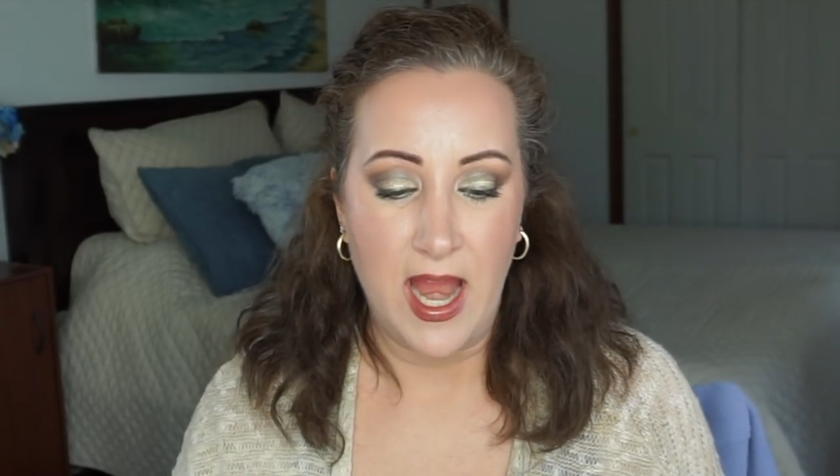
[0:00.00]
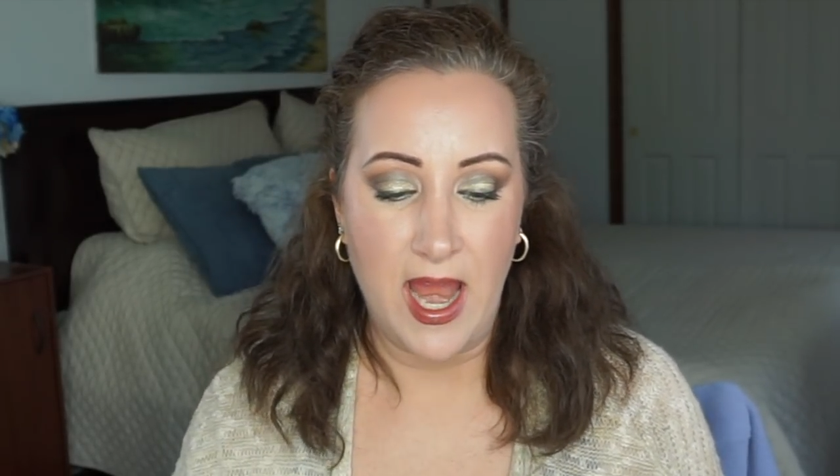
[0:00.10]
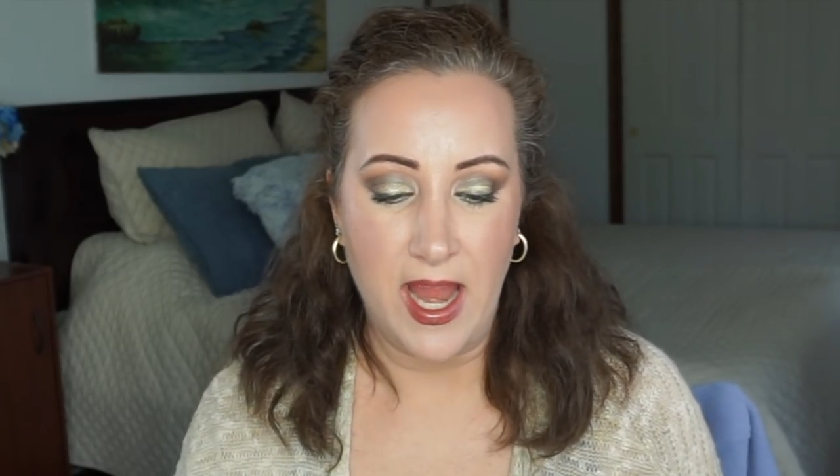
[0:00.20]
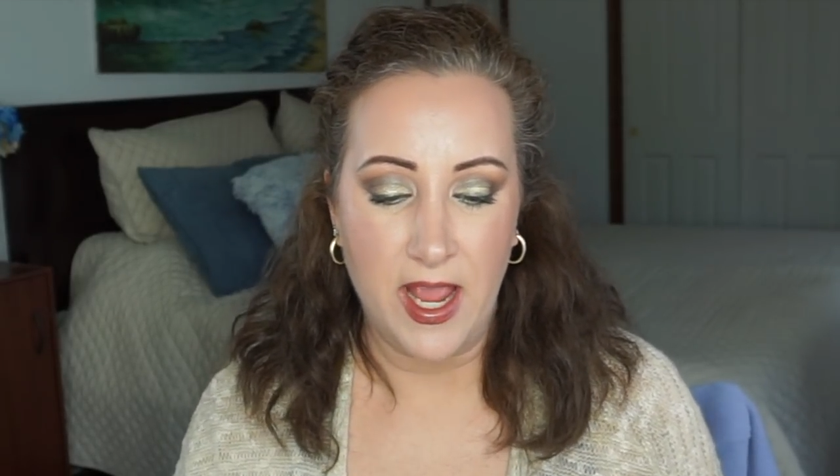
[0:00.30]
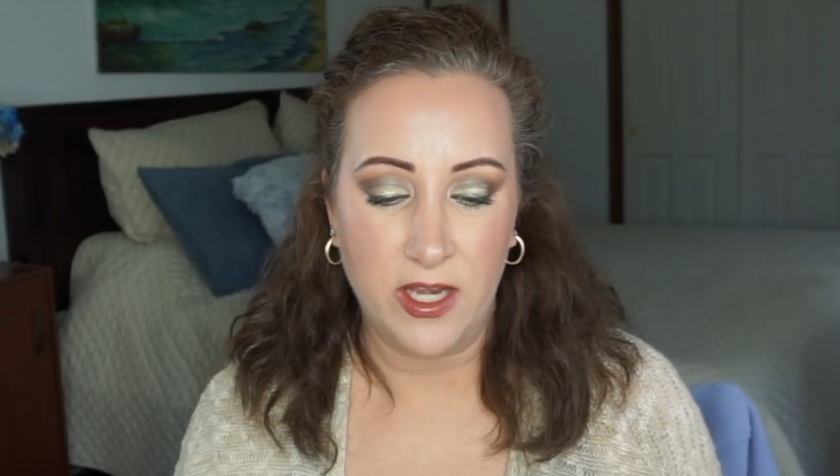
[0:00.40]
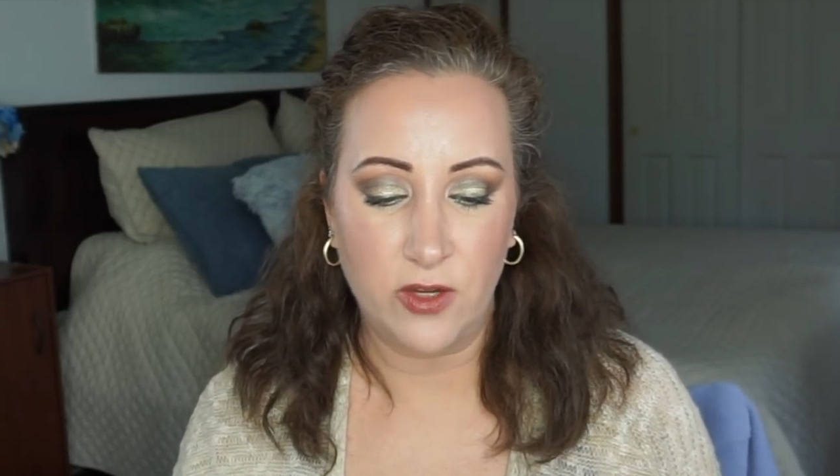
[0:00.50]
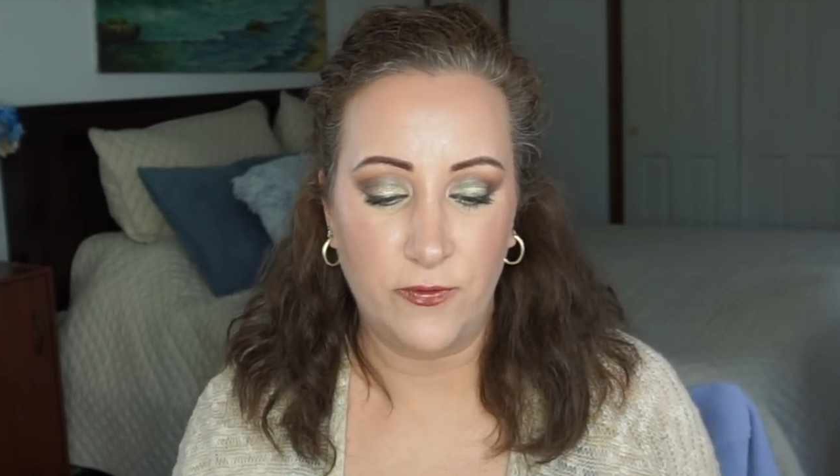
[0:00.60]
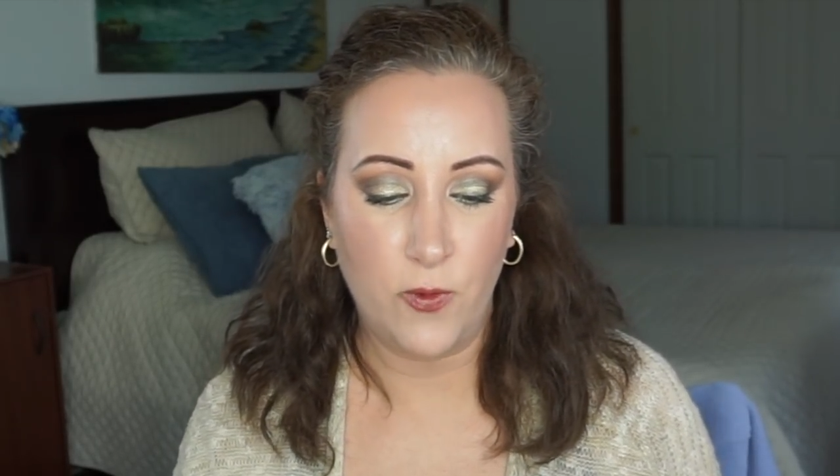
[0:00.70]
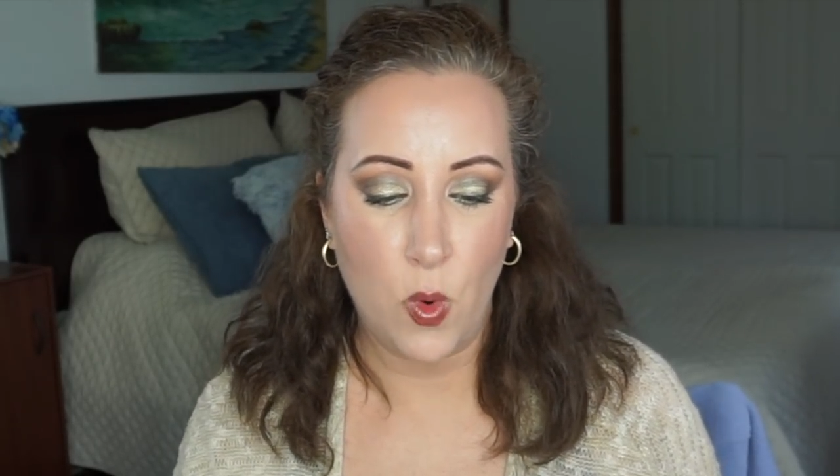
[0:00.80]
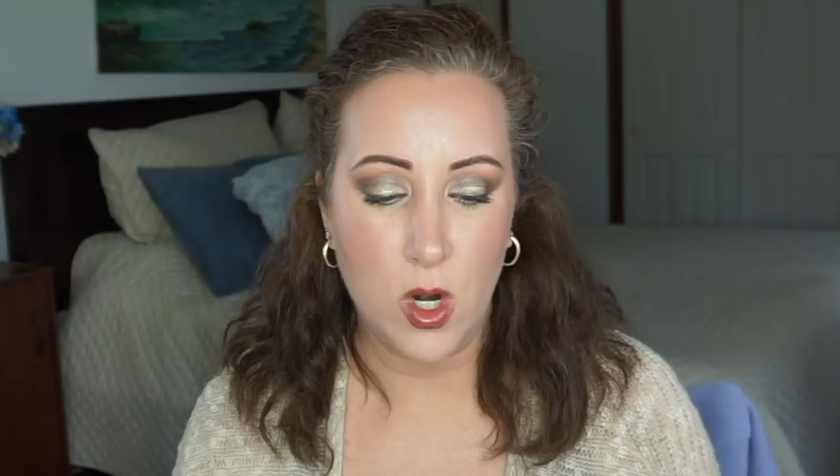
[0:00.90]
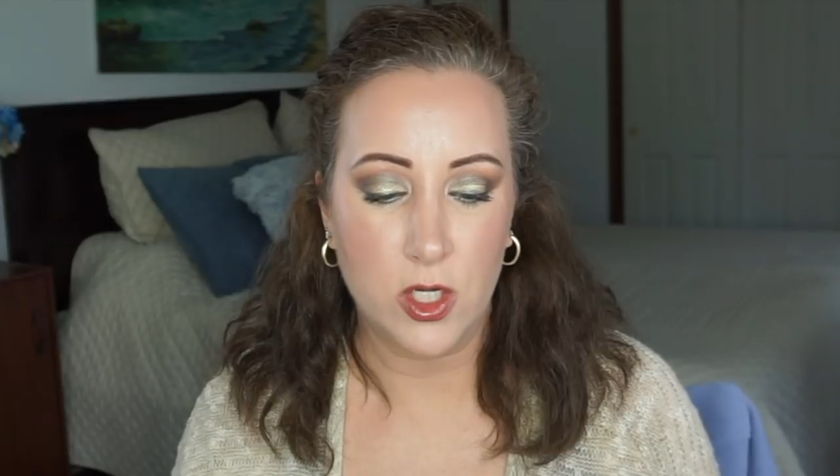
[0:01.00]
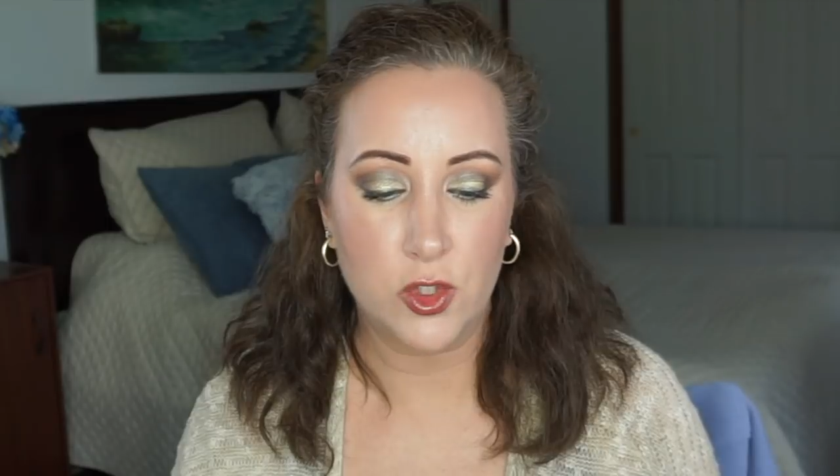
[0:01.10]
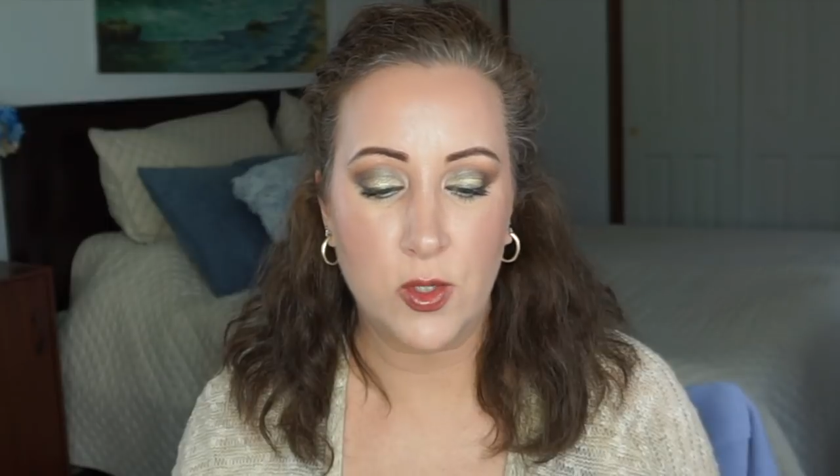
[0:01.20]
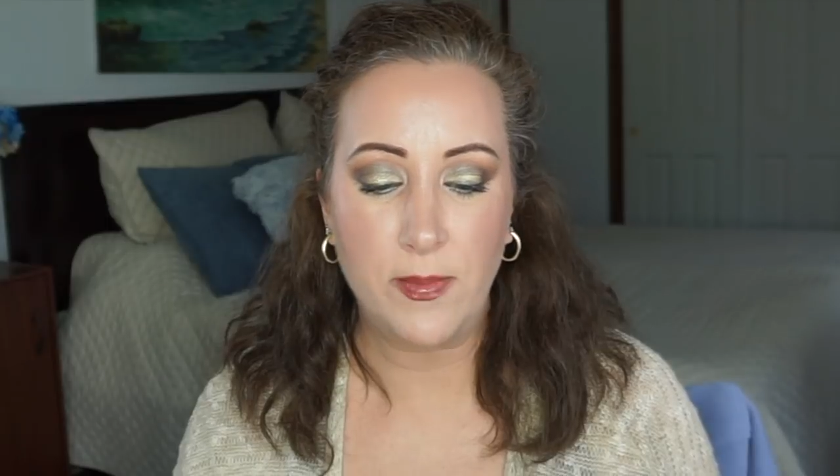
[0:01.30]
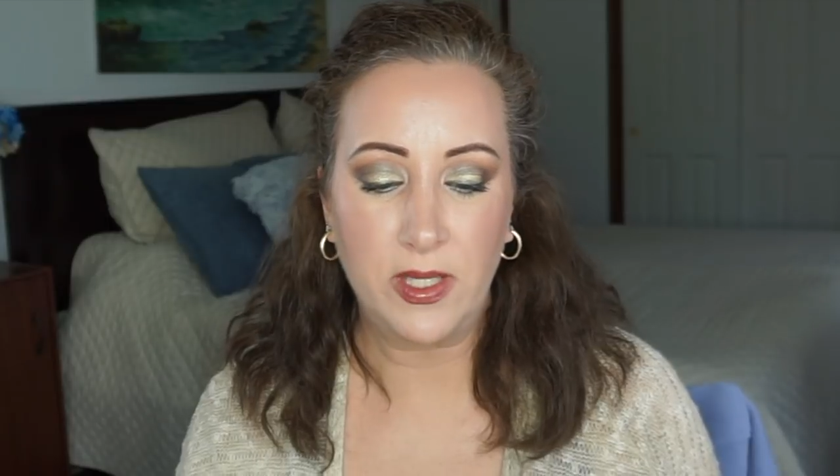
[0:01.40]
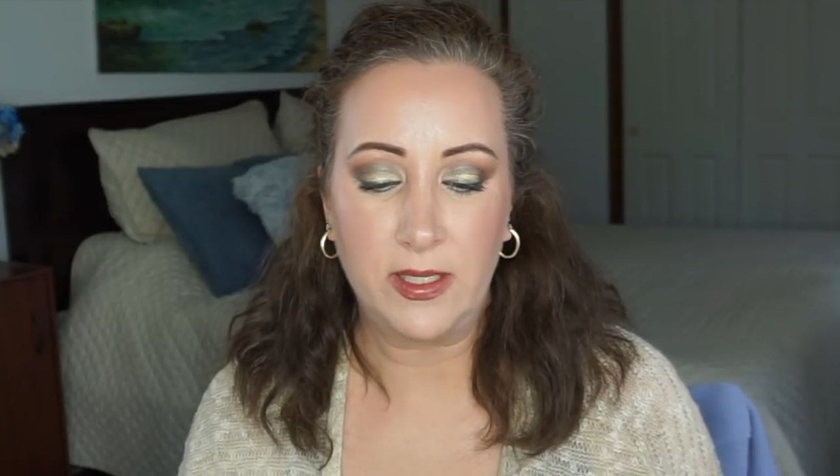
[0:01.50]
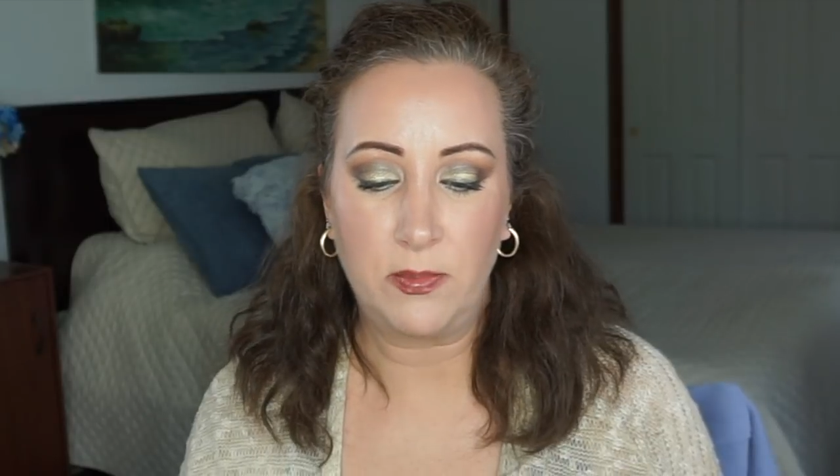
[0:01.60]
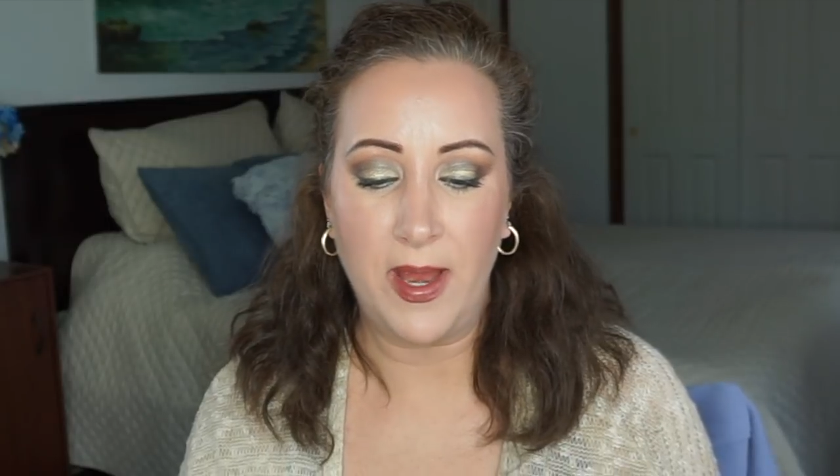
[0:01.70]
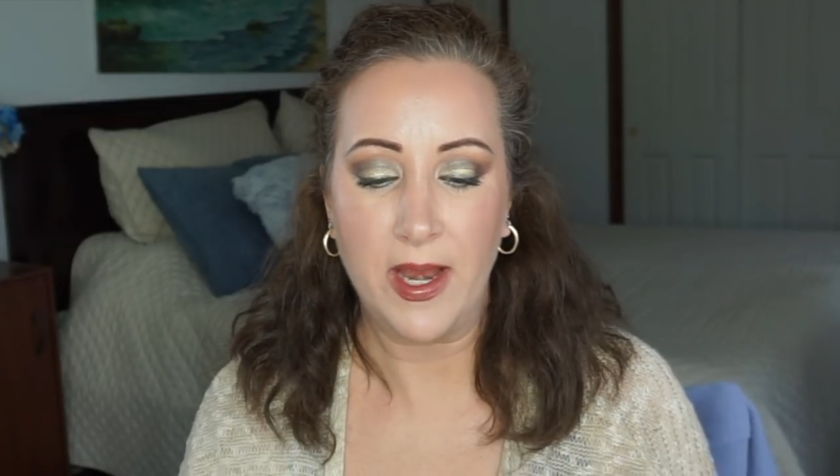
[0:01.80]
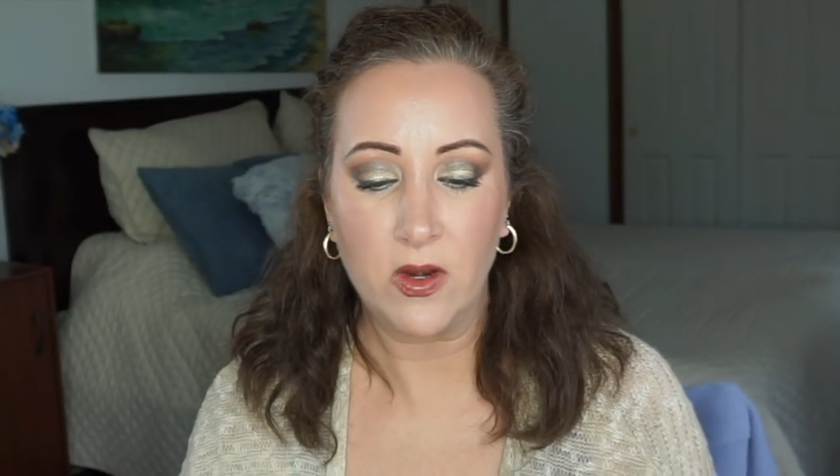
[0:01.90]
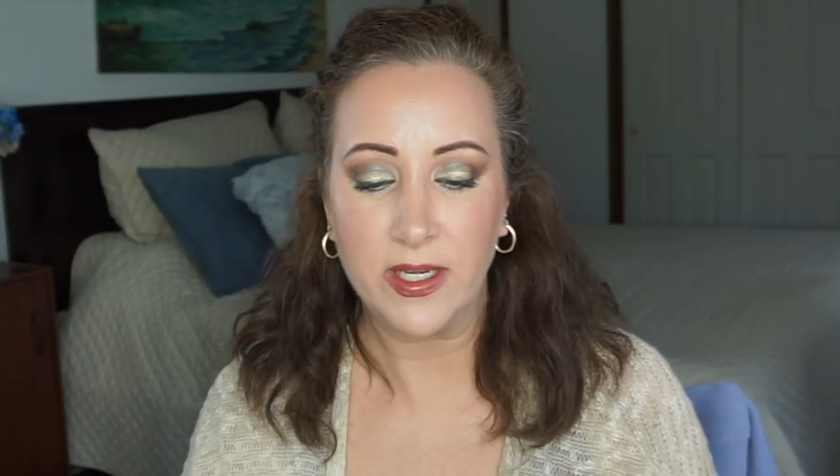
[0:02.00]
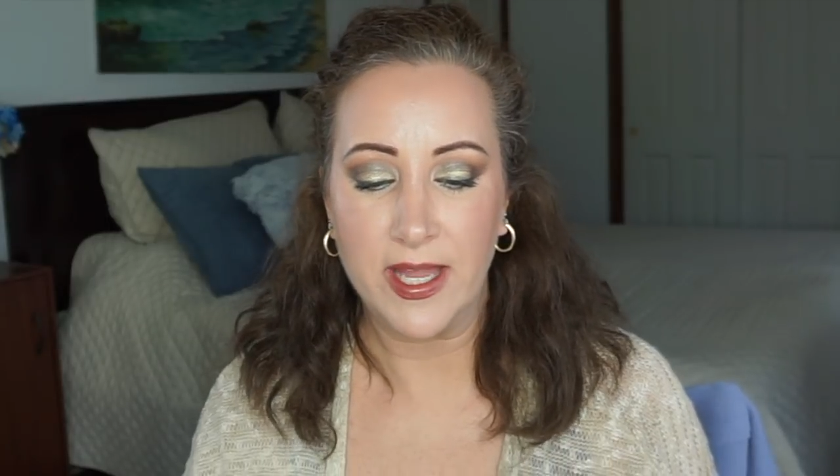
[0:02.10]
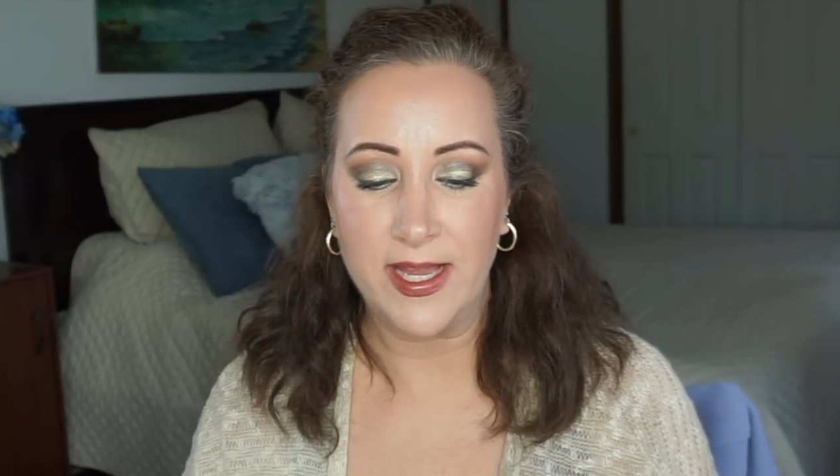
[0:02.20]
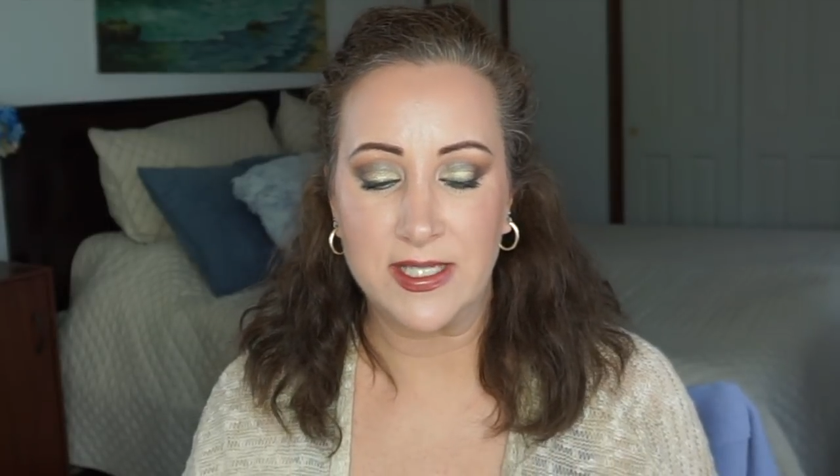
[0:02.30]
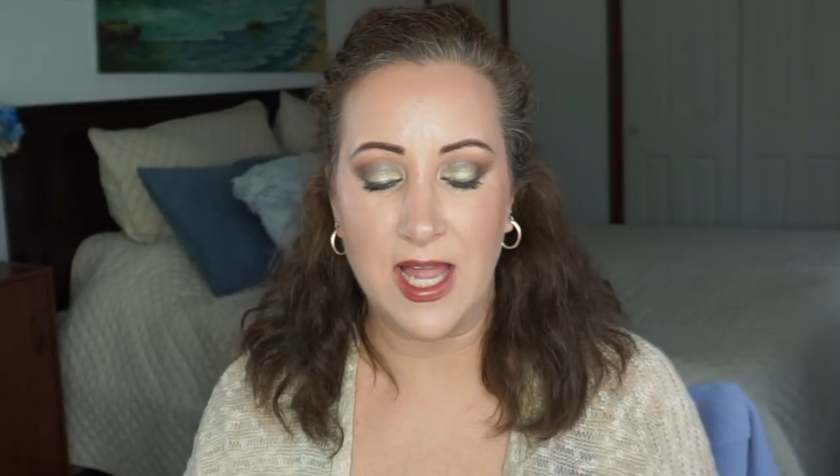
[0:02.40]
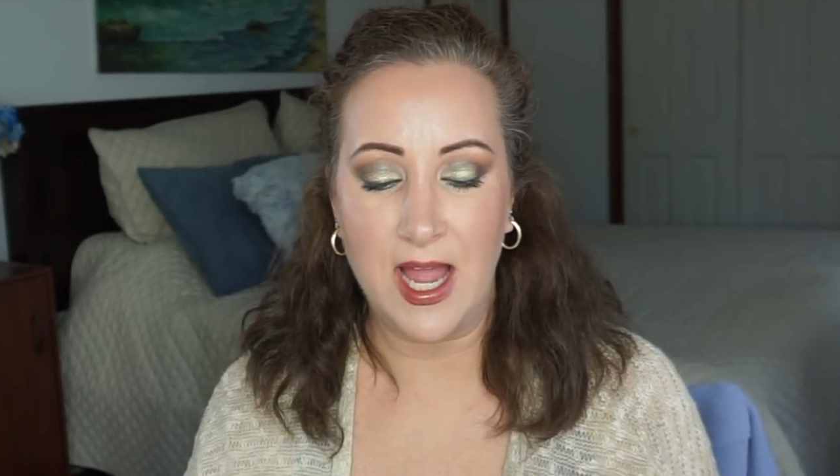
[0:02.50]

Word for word: And for Trouble in Paradise,